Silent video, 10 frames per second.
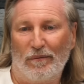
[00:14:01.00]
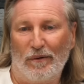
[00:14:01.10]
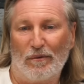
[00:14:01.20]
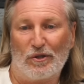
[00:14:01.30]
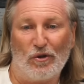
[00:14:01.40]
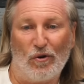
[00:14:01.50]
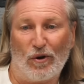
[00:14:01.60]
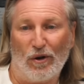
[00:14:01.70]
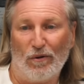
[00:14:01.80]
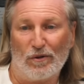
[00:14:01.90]
We were so
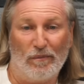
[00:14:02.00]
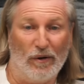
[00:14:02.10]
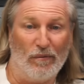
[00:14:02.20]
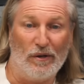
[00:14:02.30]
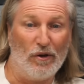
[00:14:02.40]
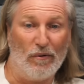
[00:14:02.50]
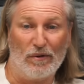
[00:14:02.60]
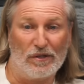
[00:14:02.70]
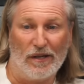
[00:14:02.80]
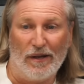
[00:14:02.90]
close, but we knew it
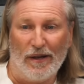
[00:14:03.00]
was